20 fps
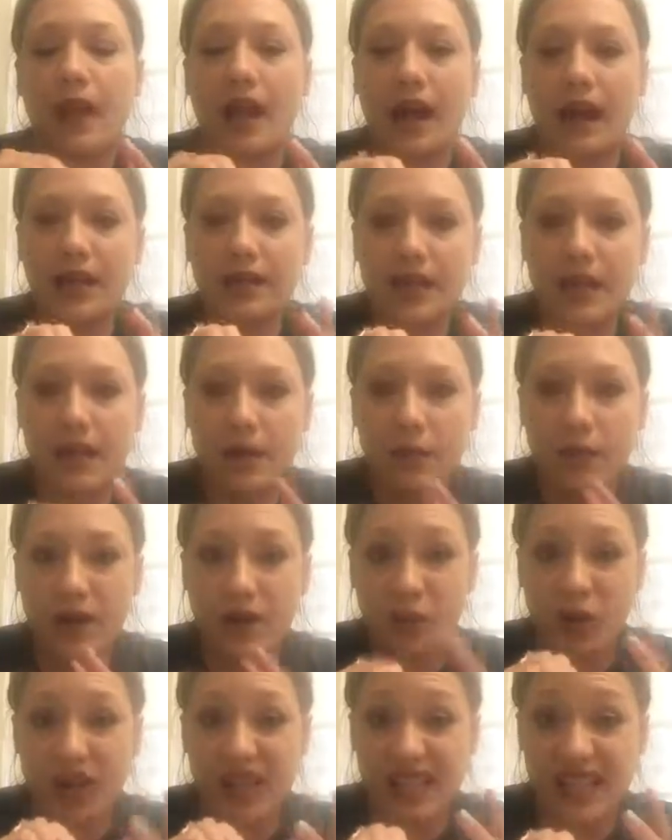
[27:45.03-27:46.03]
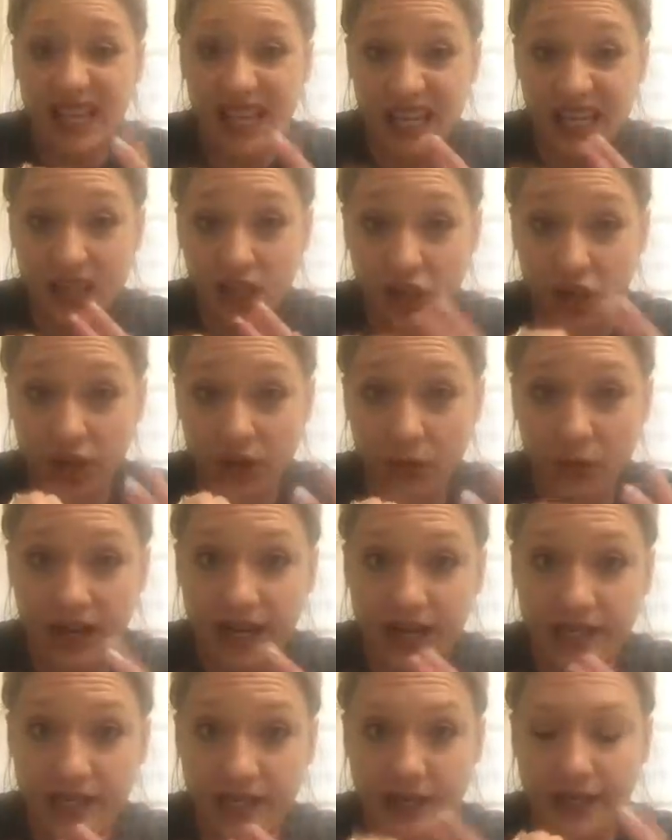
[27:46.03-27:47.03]
I think what works easier and what
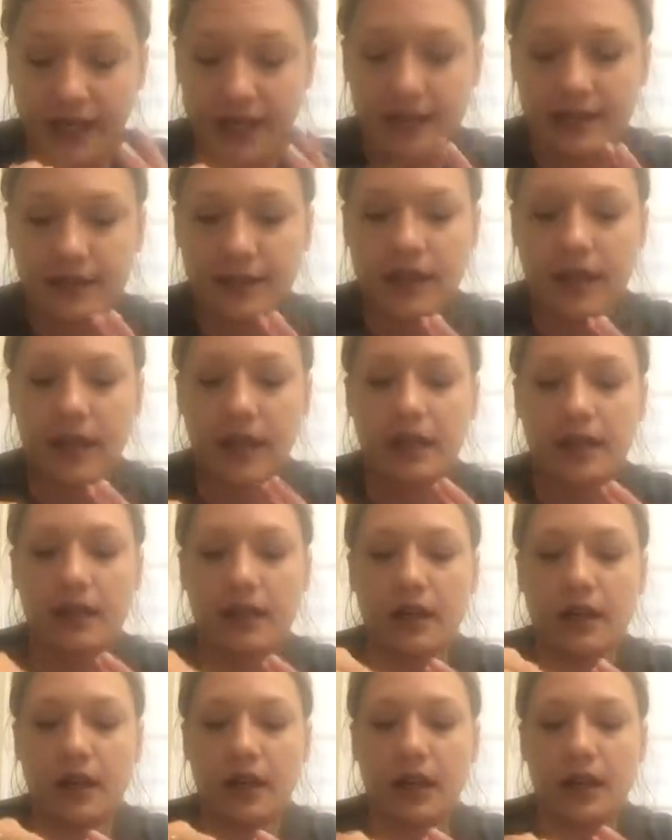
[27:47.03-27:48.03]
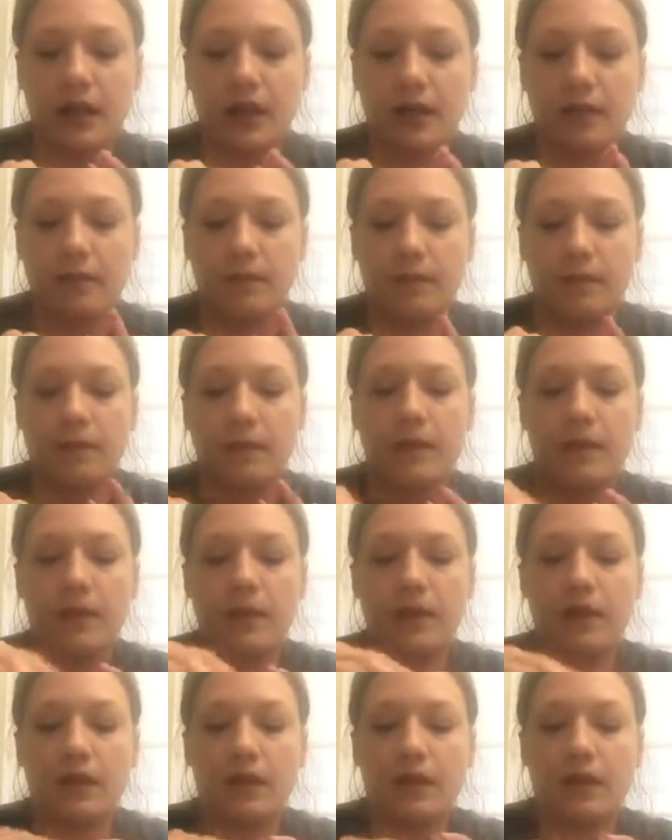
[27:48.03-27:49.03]
I did last night,
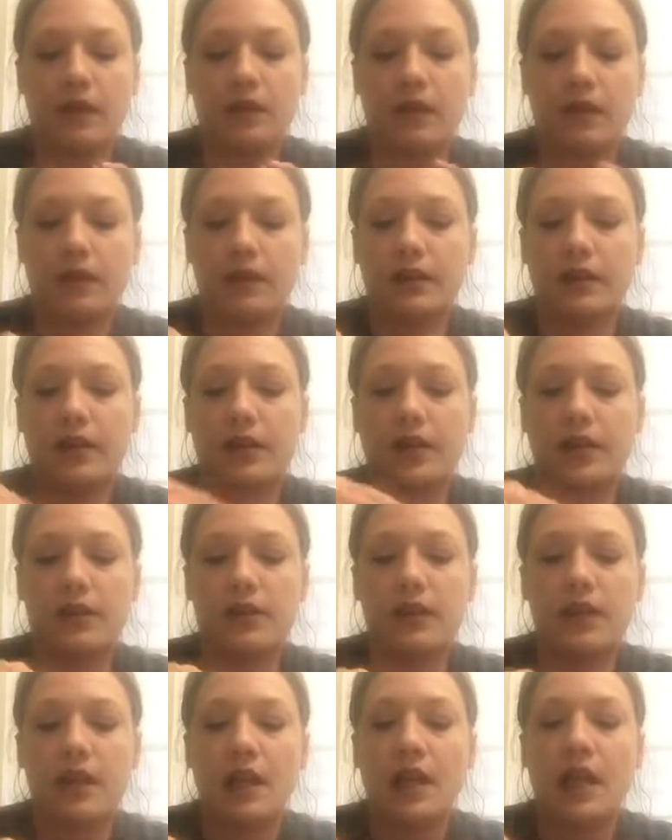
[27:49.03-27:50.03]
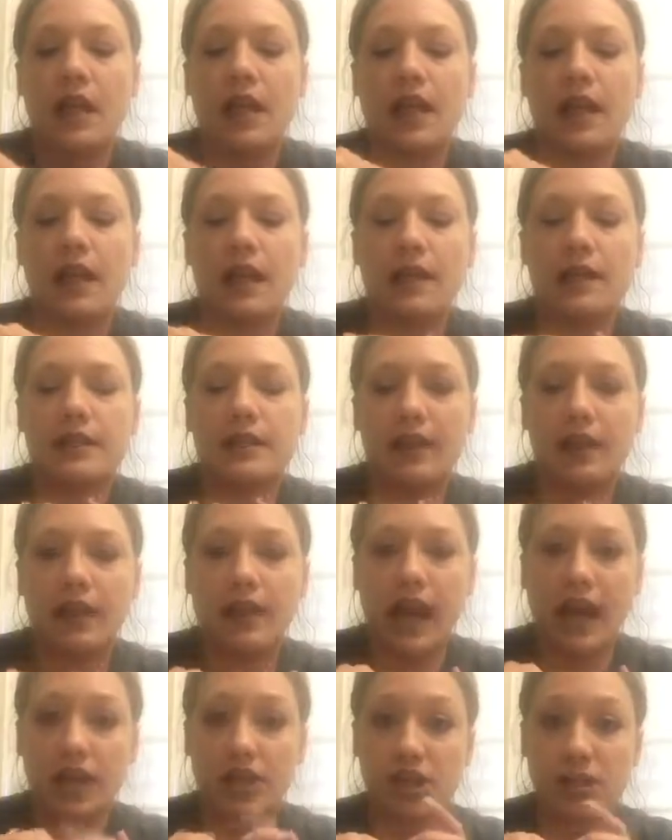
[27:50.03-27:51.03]
oh look, there it goes, is
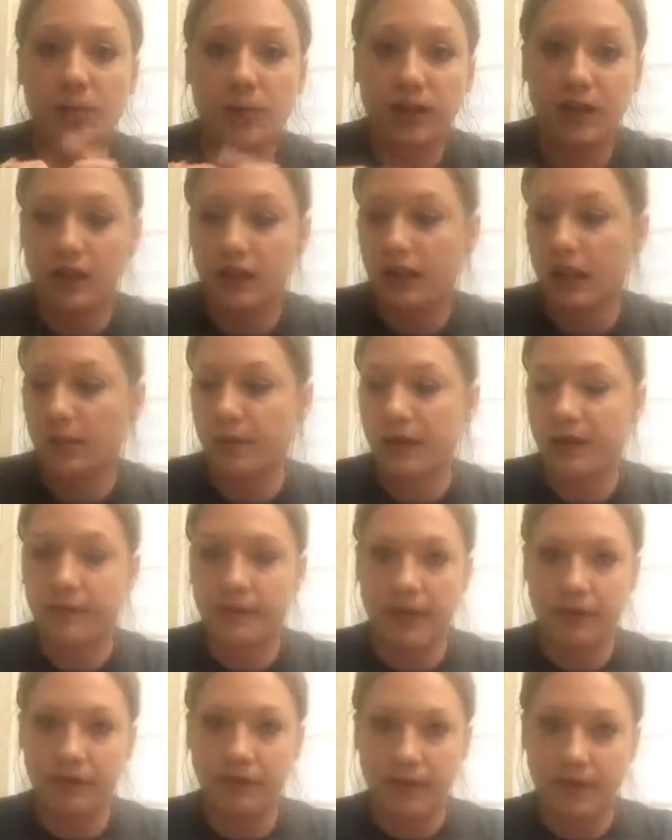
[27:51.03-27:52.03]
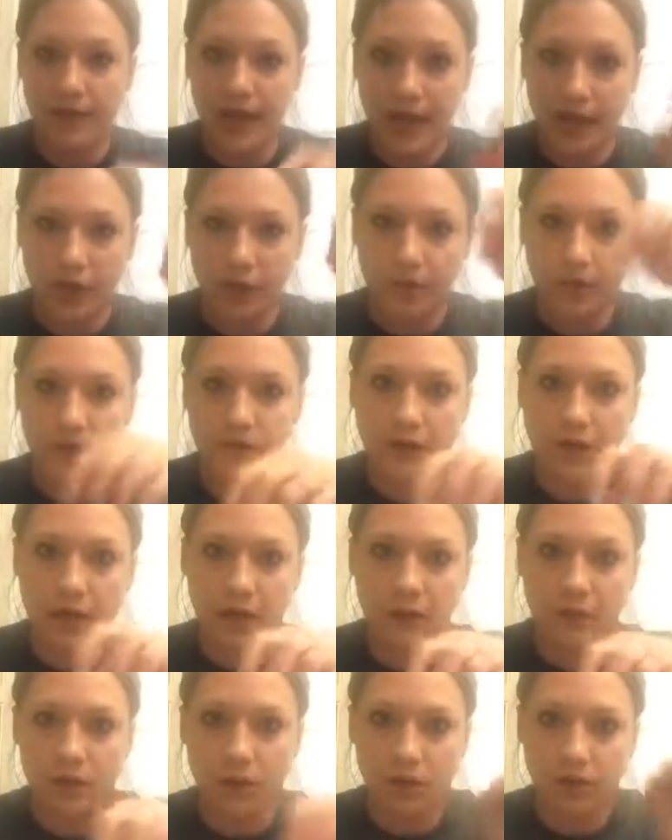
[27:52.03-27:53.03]
I just put a little bit of my lacquer remover in
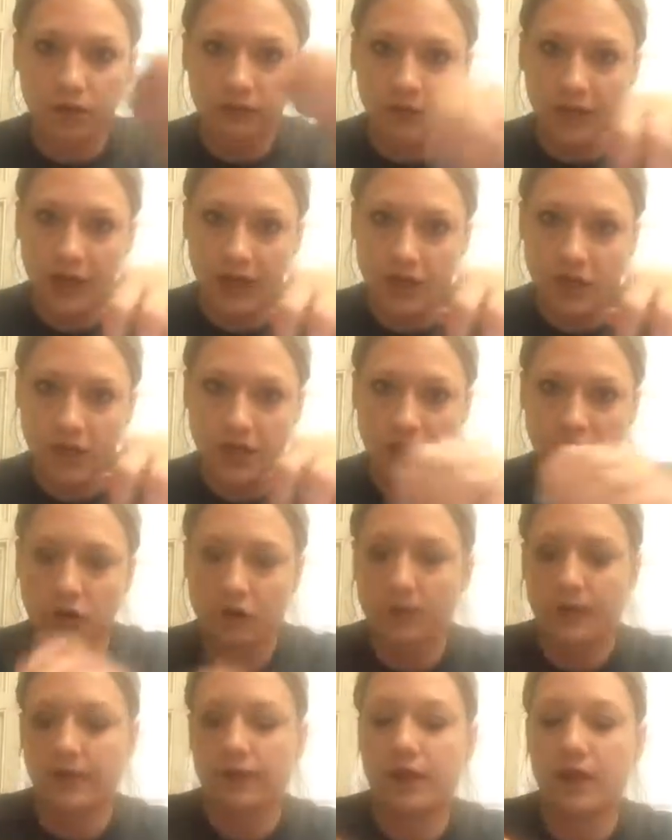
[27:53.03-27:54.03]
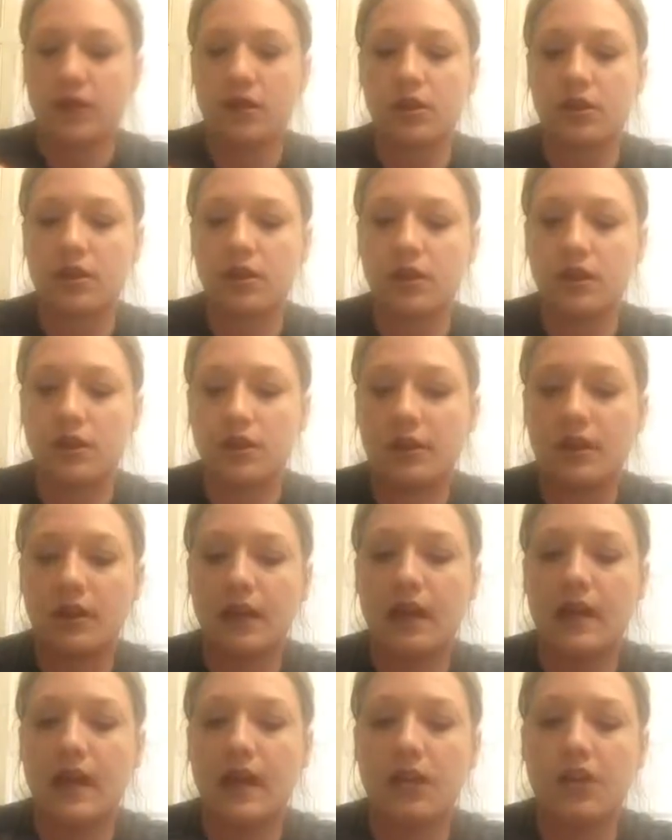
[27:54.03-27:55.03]
a bowl and just soaked my fingers.
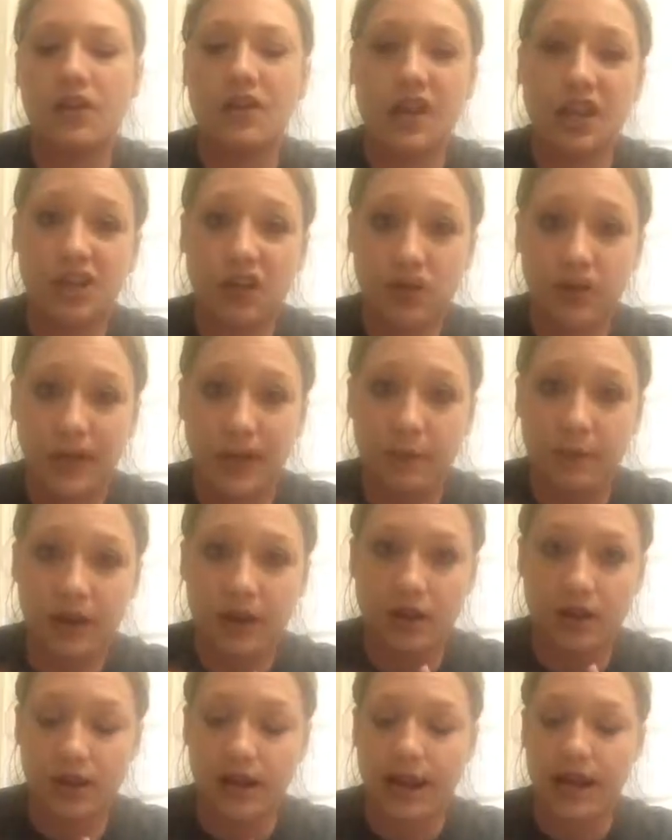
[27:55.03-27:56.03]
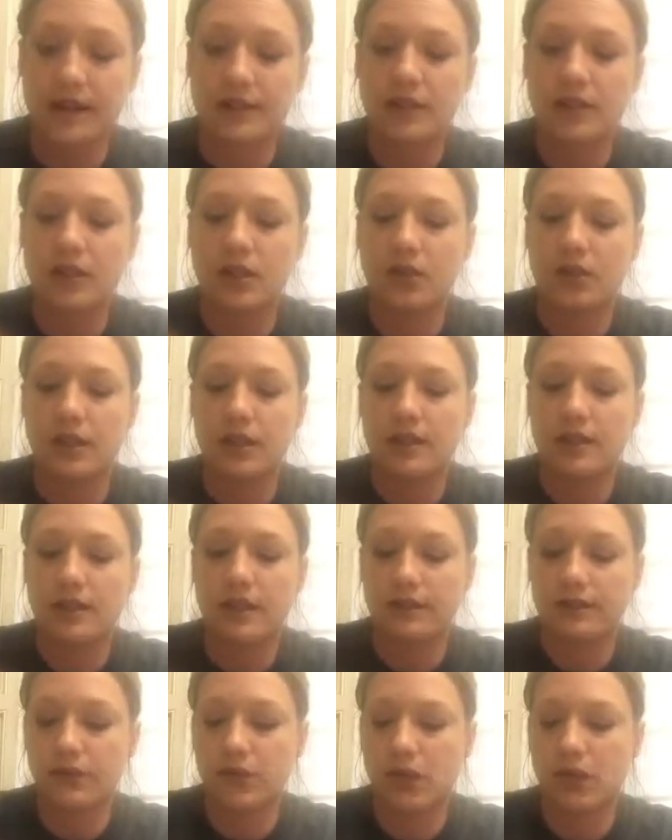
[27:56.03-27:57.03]
Again, you can use like regular acetone and
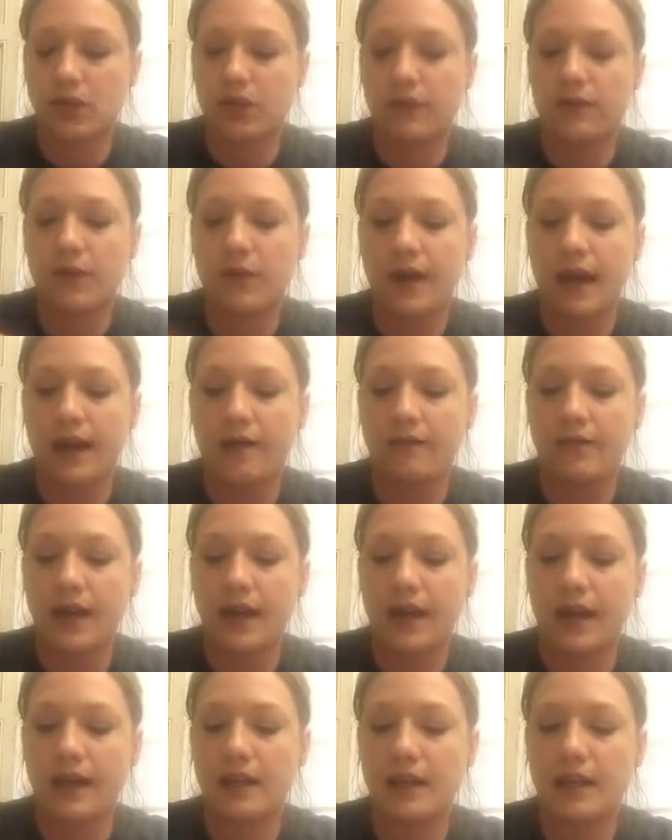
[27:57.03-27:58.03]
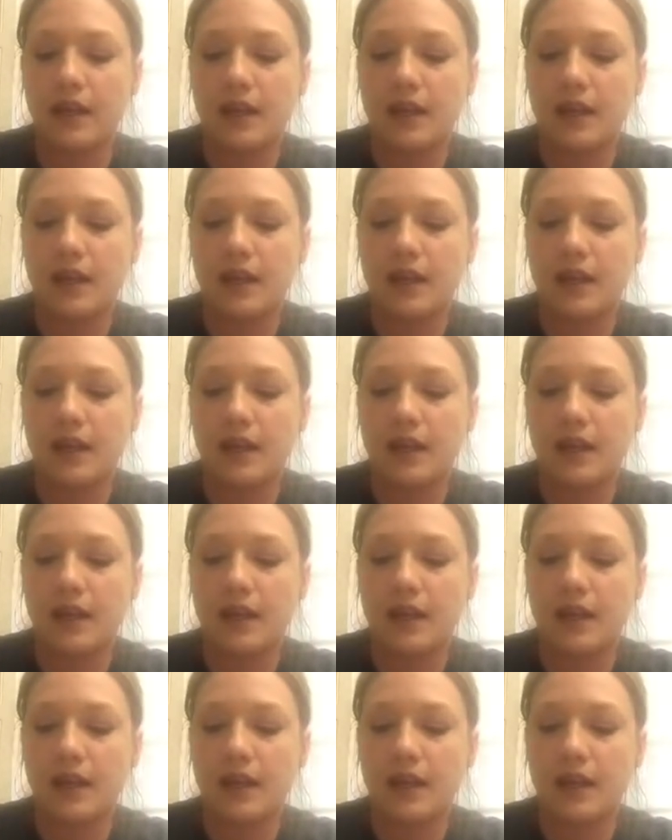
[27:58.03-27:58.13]
stuff too if you have that.